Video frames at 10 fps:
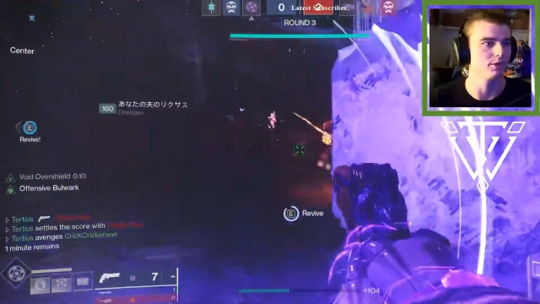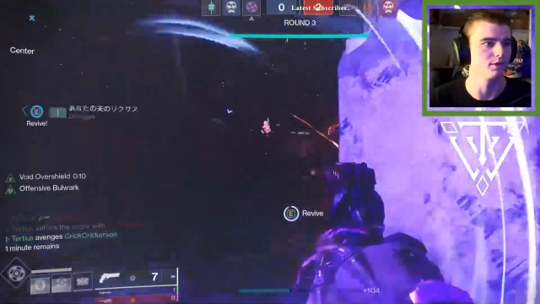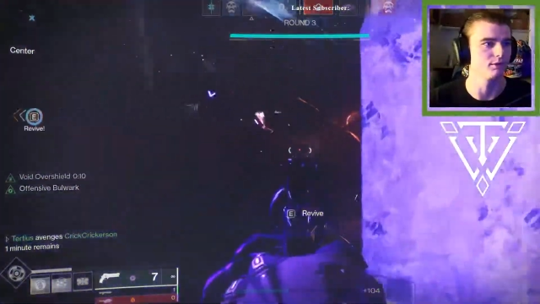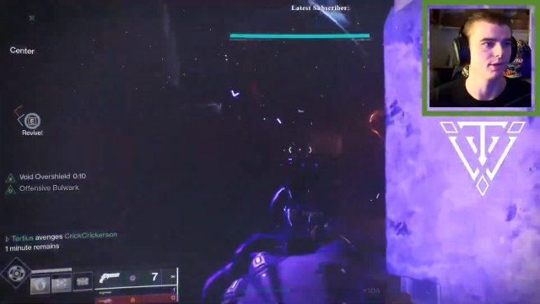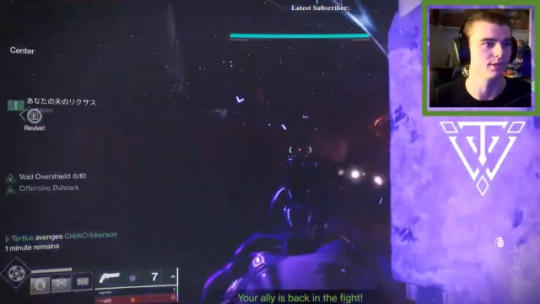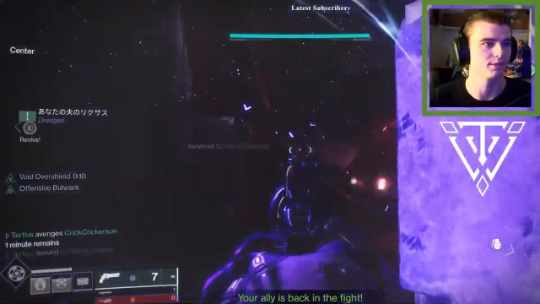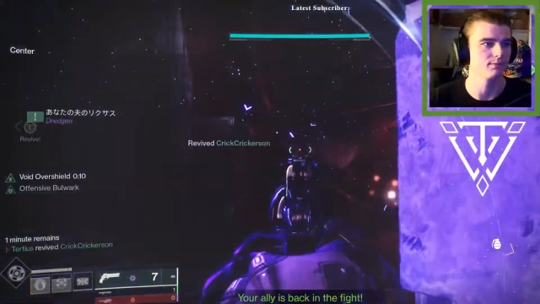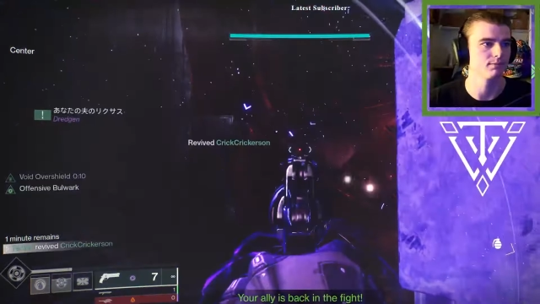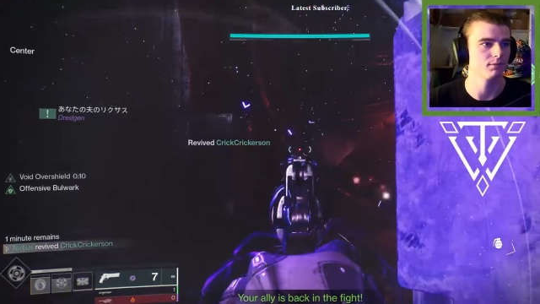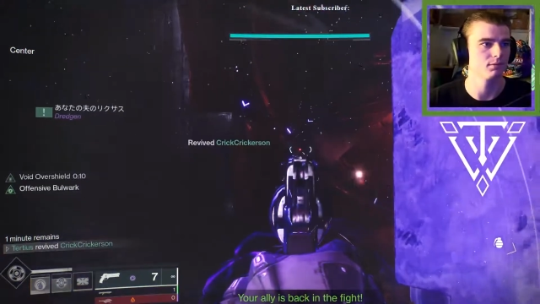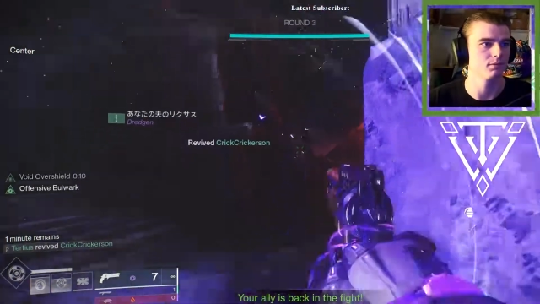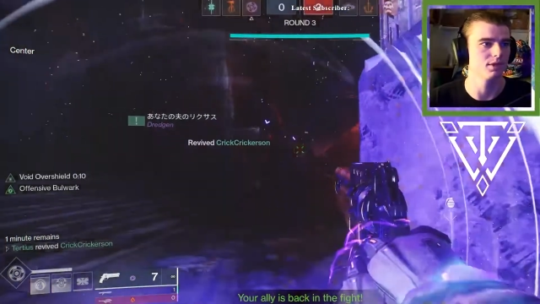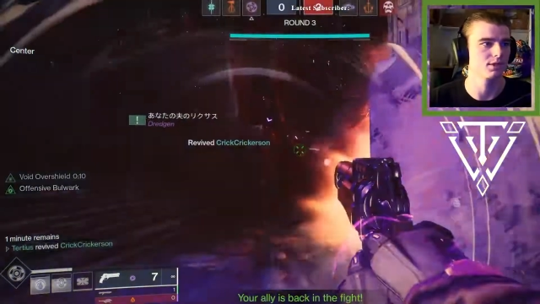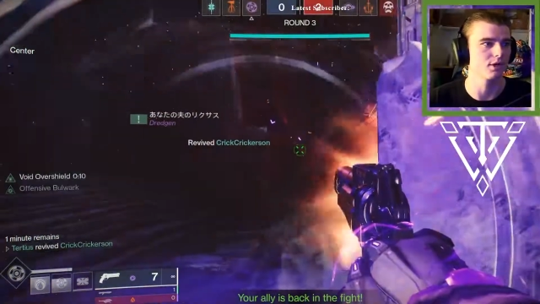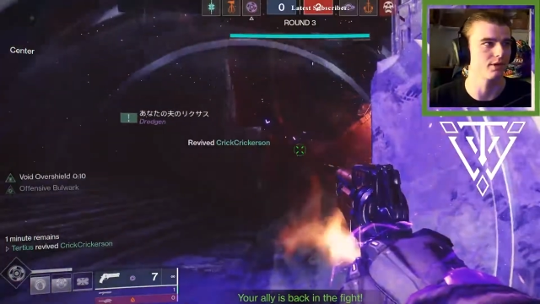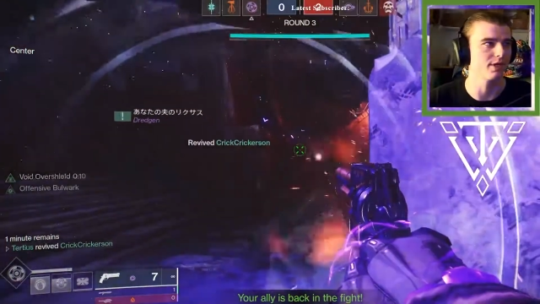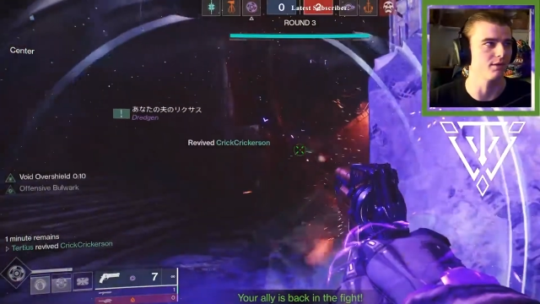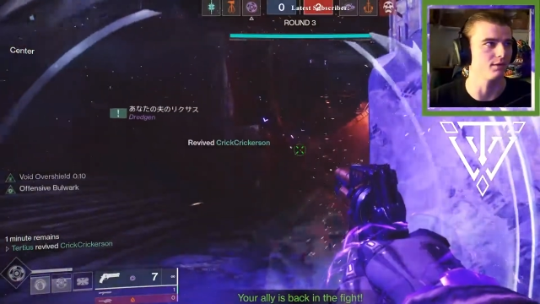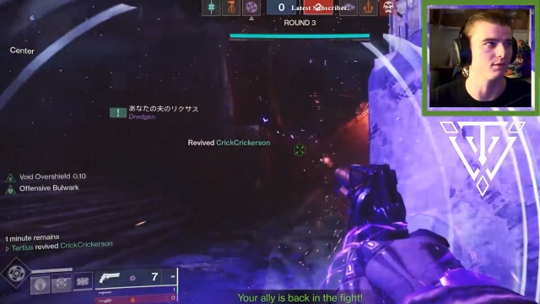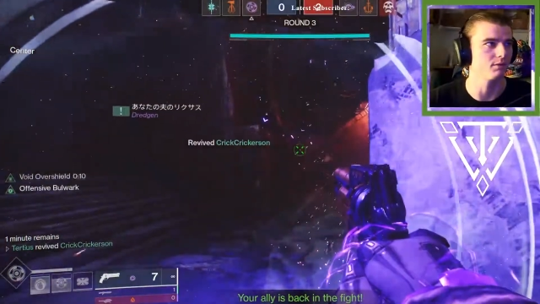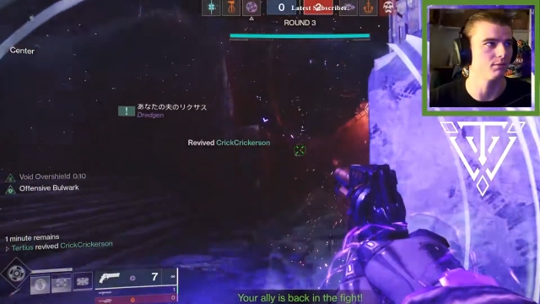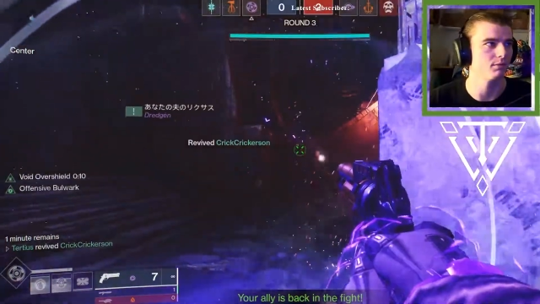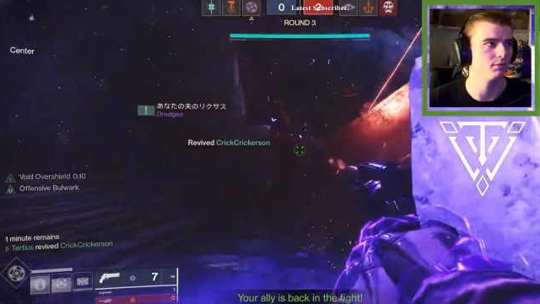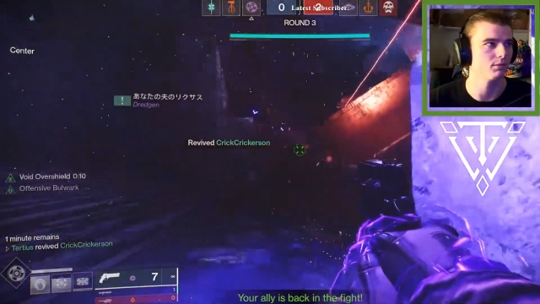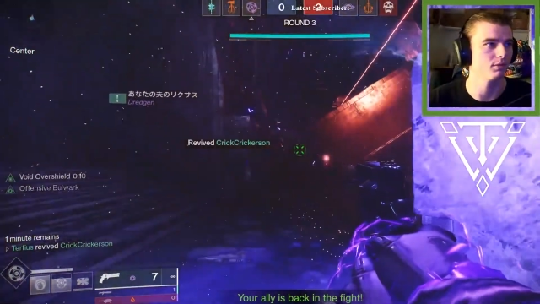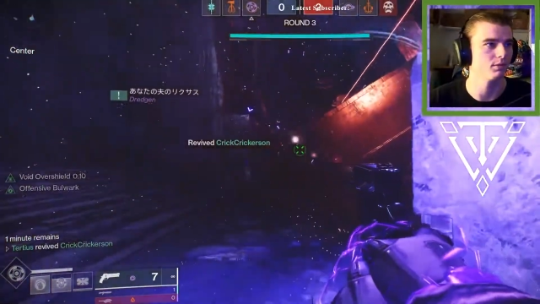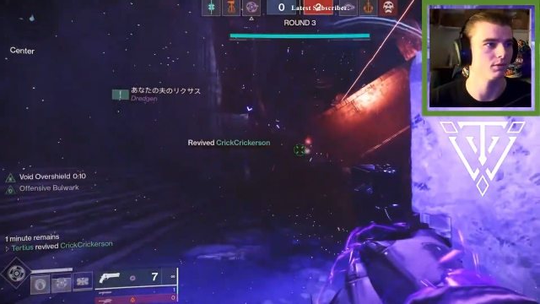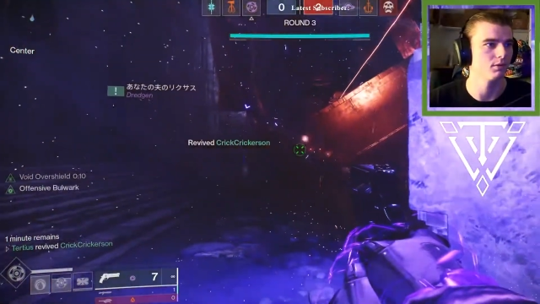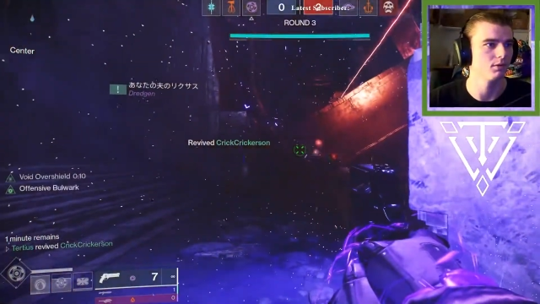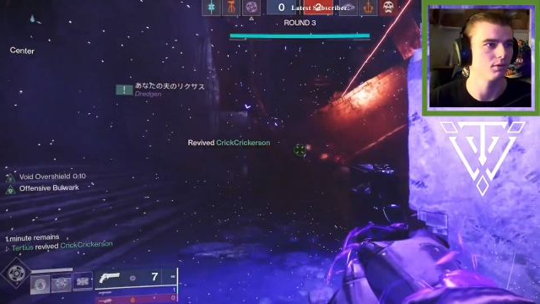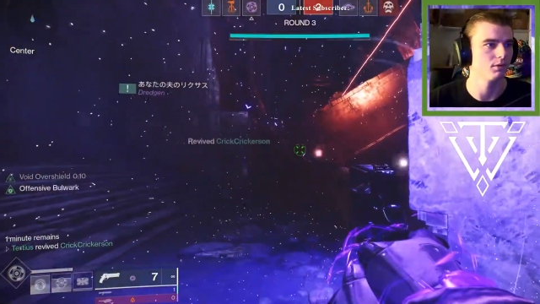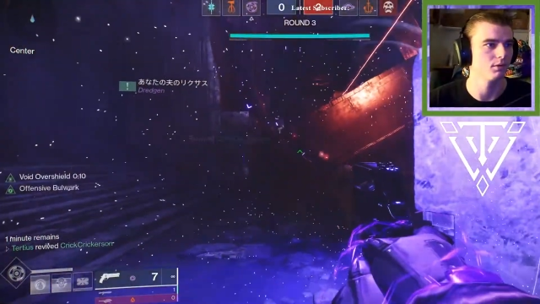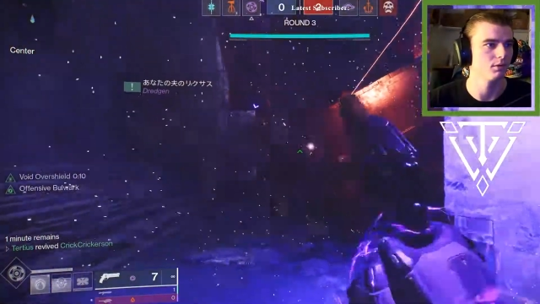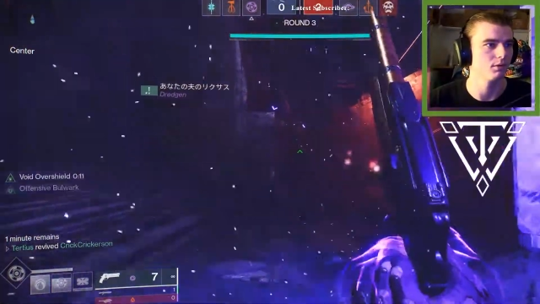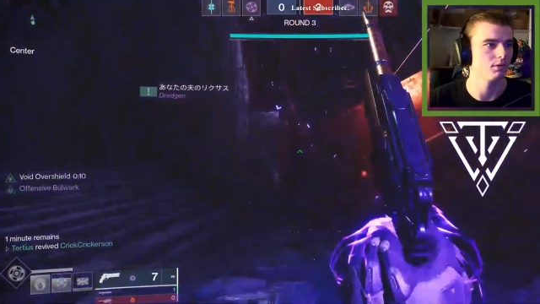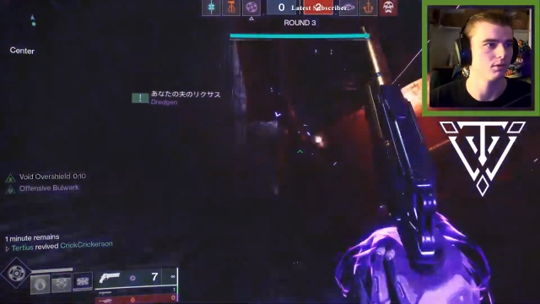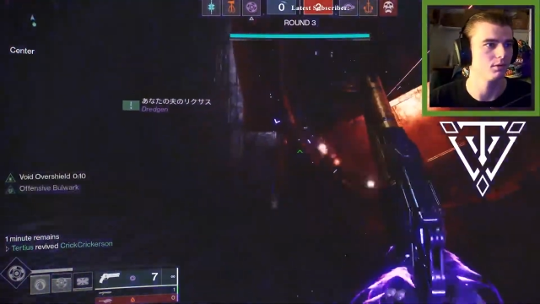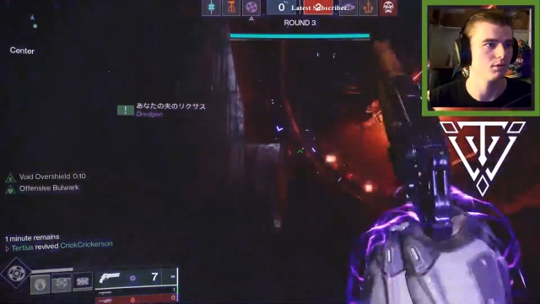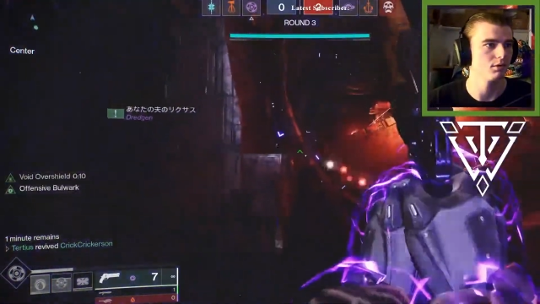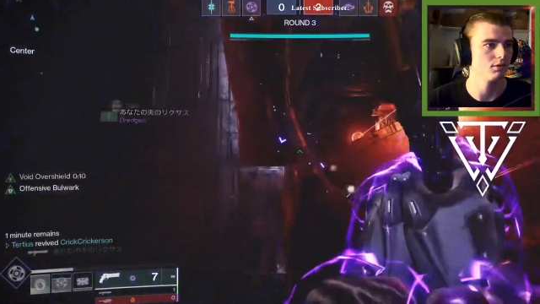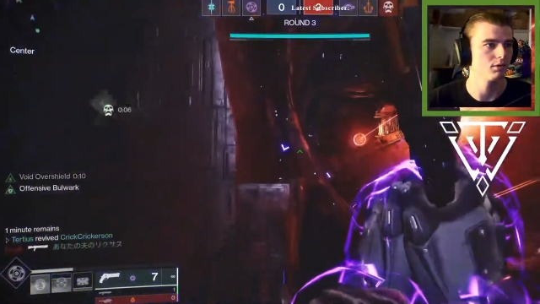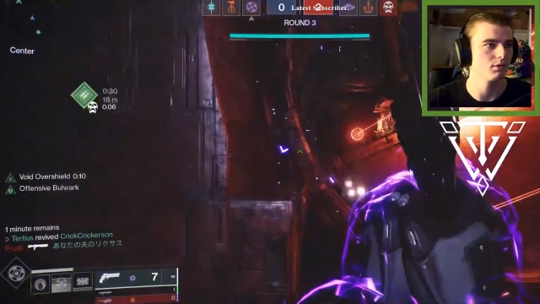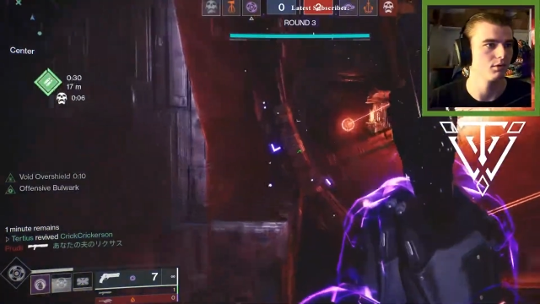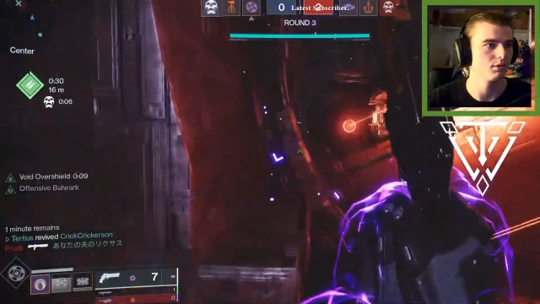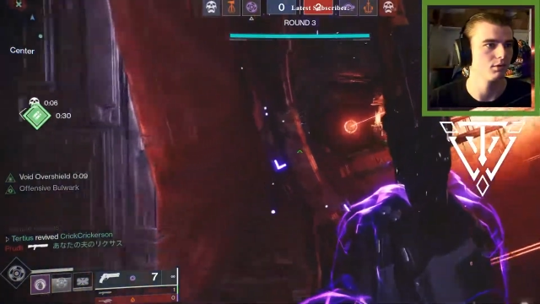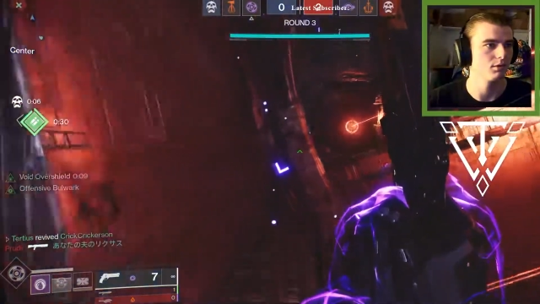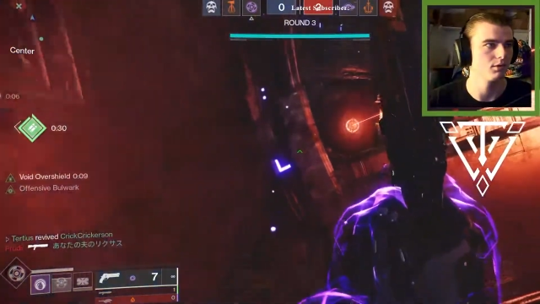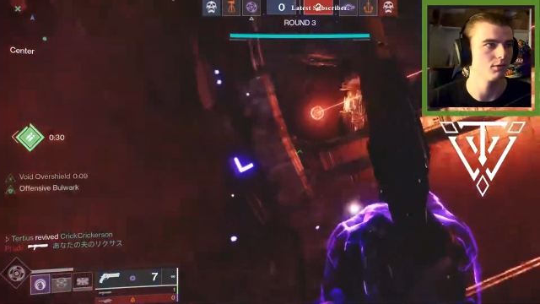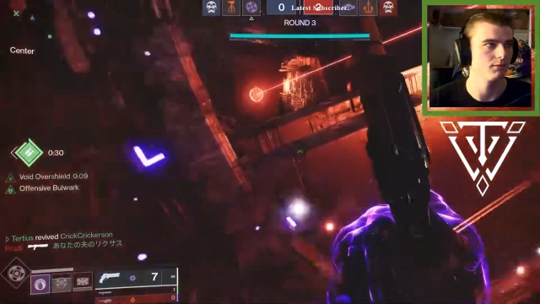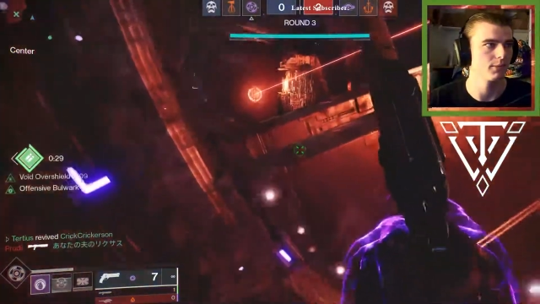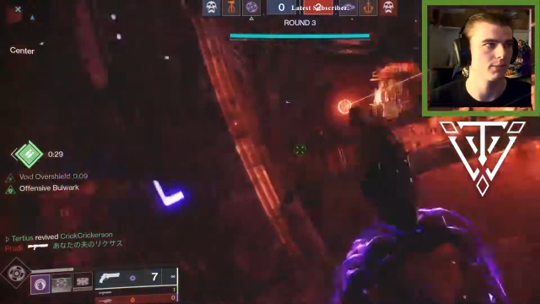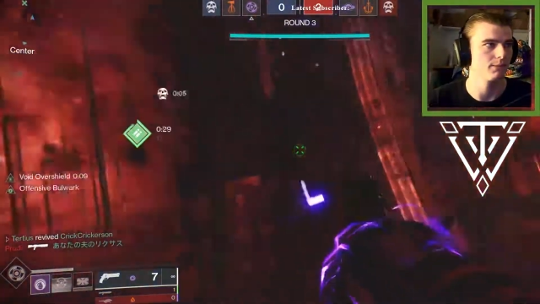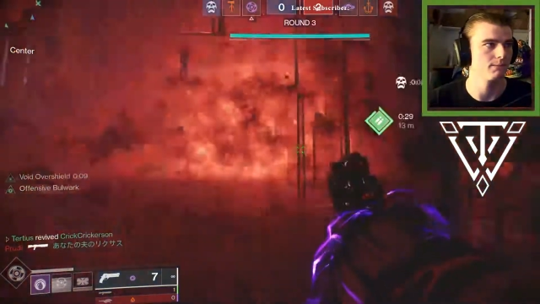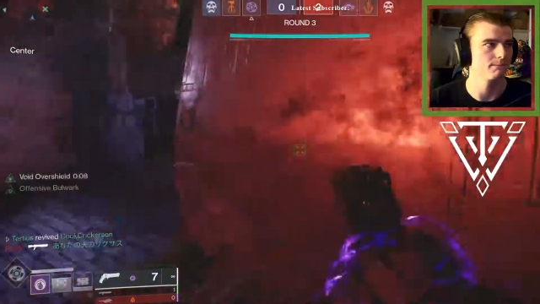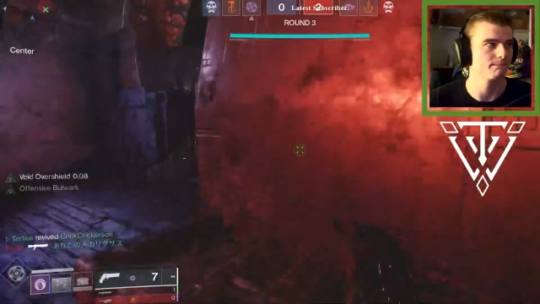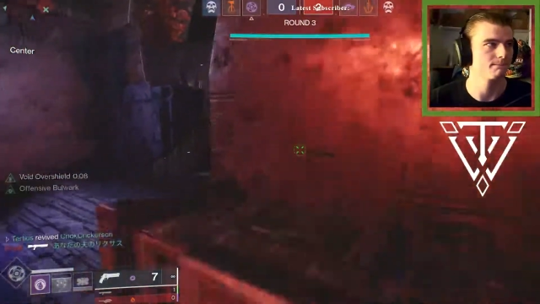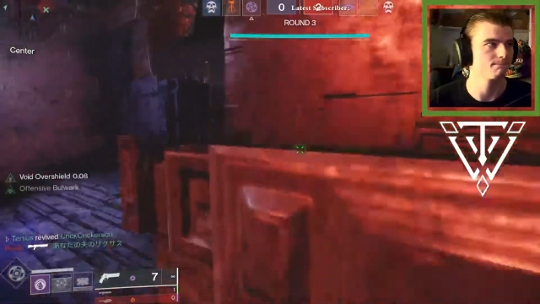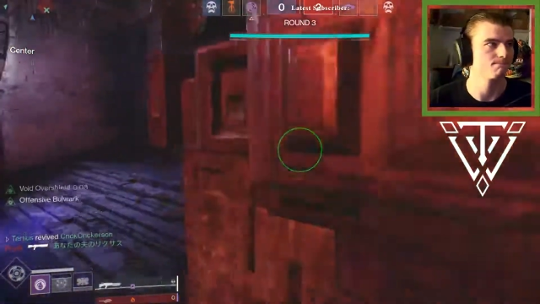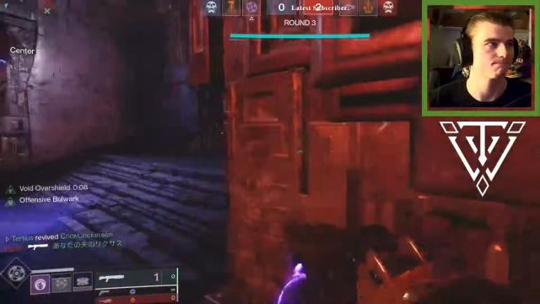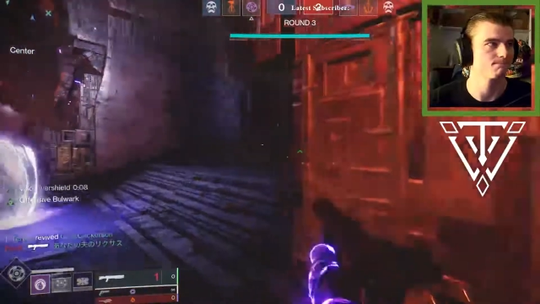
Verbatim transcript: res. Perfect. Let's guard yep. that orb. Beautiful. Yep. Pushing I'm gonna. I'm, hop, I'm